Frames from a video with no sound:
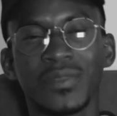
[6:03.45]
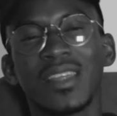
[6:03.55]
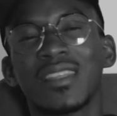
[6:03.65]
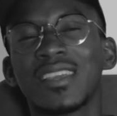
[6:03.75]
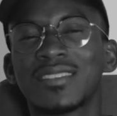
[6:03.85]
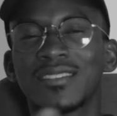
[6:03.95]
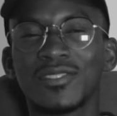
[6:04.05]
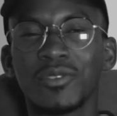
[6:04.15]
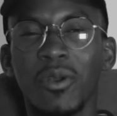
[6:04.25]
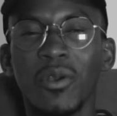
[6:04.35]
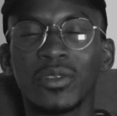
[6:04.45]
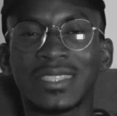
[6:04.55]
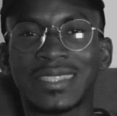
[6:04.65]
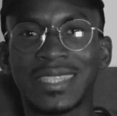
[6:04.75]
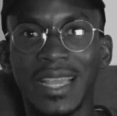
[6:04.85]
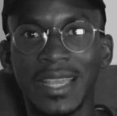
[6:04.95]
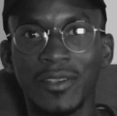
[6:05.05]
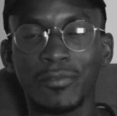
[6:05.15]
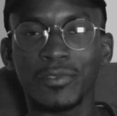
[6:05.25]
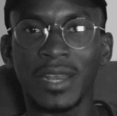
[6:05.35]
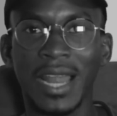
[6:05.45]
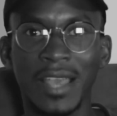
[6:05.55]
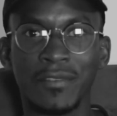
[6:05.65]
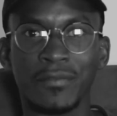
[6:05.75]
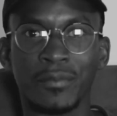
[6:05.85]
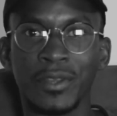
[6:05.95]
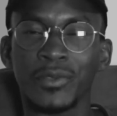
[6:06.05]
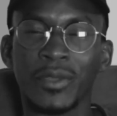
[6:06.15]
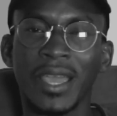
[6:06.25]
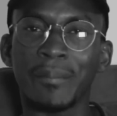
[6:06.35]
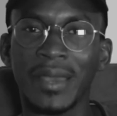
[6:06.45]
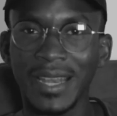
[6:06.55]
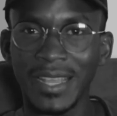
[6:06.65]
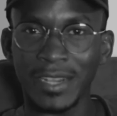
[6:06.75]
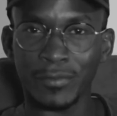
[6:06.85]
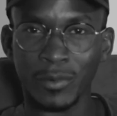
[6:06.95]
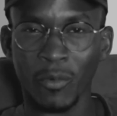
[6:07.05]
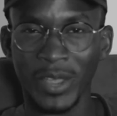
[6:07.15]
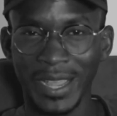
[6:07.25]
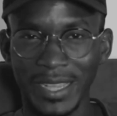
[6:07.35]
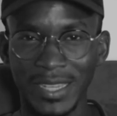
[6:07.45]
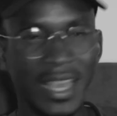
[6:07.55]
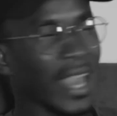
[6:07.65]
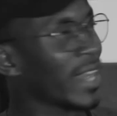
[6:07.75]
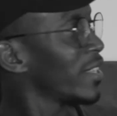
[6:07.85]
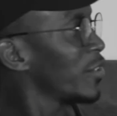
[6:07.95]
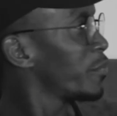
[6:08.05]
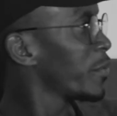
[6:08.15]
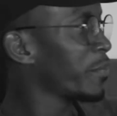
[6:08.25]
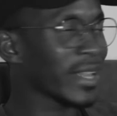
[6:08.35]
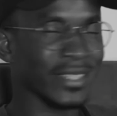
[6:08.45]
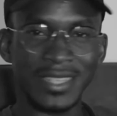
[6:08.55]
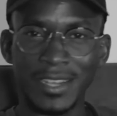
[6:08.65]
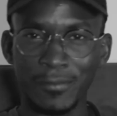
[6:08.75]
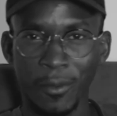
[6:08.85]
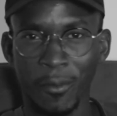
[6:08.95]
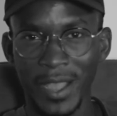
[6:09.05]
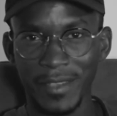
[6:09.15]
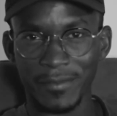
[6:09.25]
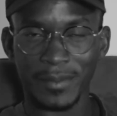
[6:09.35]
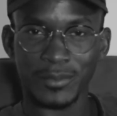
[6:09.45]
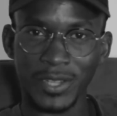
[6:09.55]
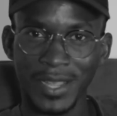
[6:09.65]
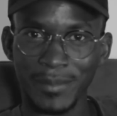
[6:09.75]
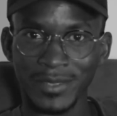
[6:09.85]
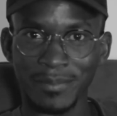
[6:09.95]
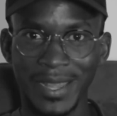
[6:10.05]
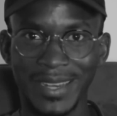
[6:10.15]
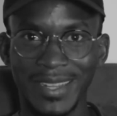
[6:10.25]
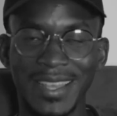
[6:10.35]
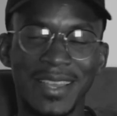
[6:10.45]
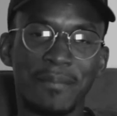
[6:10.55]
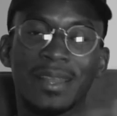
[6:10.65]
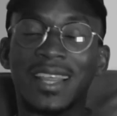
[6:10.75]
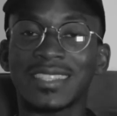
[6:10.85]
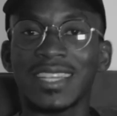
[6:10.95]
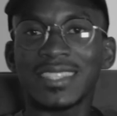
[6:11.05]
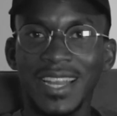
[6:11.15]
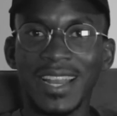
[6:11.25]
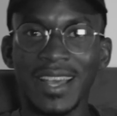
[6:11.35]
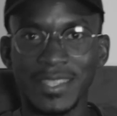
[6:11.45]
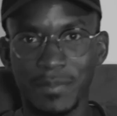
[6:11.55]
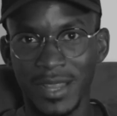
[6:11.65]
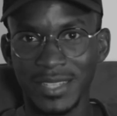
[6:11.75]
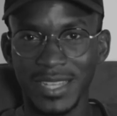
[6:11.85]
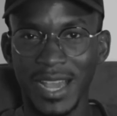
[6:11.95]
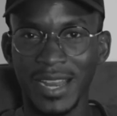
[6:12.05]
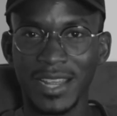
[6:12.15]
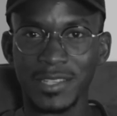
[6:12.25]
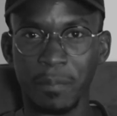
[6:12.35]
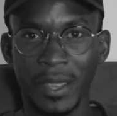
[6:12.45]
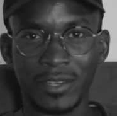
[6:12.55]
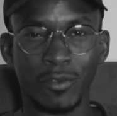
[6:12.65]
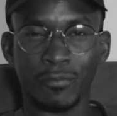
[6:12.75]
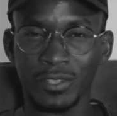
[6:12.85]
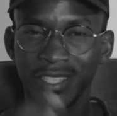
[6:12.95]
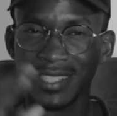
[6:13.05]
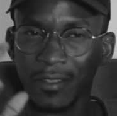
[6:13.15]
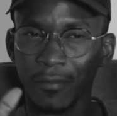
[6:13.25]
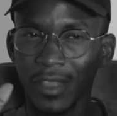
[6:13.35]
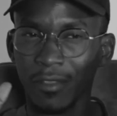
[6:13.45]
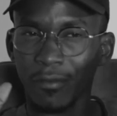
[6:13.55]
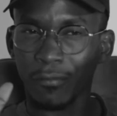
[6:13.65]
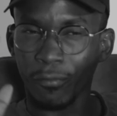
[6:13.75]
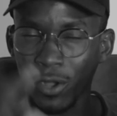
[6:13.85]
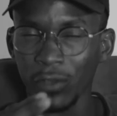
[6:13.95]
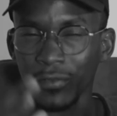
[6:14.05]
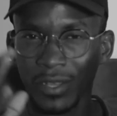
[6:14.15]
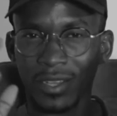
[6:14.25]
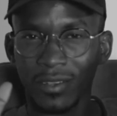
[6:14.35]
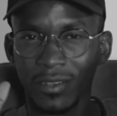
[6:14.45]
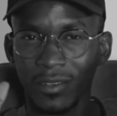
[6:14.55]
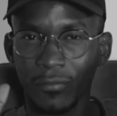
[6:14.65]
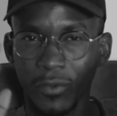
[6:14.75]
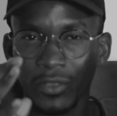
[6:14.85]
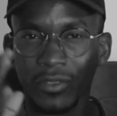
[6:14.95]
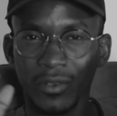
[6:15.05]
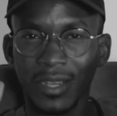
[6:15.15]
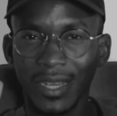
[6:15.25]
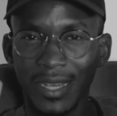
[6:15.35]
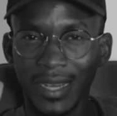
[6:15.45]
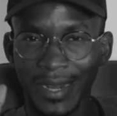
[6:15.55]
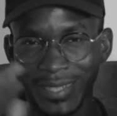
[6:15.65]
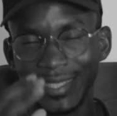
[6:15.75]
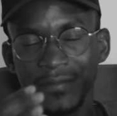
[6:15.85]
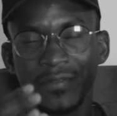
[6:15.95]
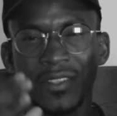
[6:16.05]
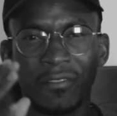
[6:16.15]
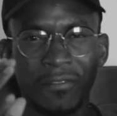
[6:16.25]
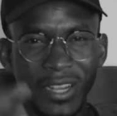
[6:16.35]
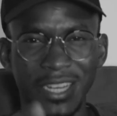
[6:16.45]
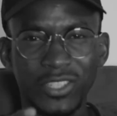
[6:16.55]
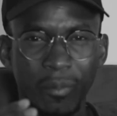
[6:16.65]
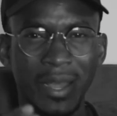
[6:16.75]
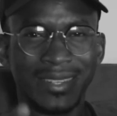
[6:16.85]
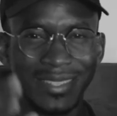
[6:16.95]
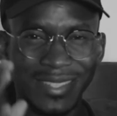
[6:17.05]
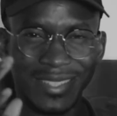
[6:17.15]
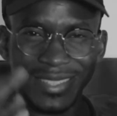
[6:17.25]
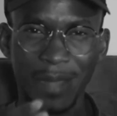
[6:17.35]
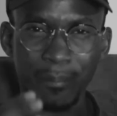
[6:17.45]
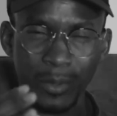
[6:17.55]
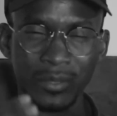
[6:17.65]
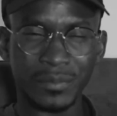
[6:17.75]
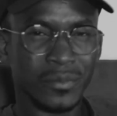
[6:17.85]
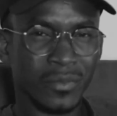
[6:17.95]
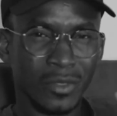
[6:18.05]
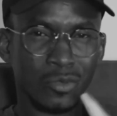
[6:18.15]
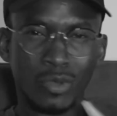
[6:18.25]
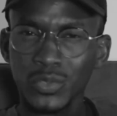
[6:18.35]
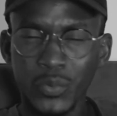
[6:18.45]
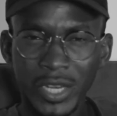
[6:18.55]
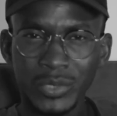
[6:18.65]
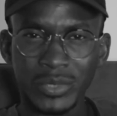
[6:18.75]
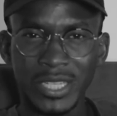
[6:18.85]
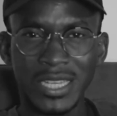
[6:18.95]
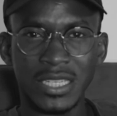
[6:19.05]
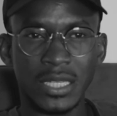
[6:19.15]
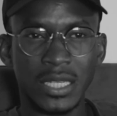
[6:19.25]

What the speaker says: There's no day of your life when you came earlier from work and then you prepare dinner for your wife. I'm talking about men. But that's just another aspect of this fourth character. Very dominant, stubborn, not willing to change.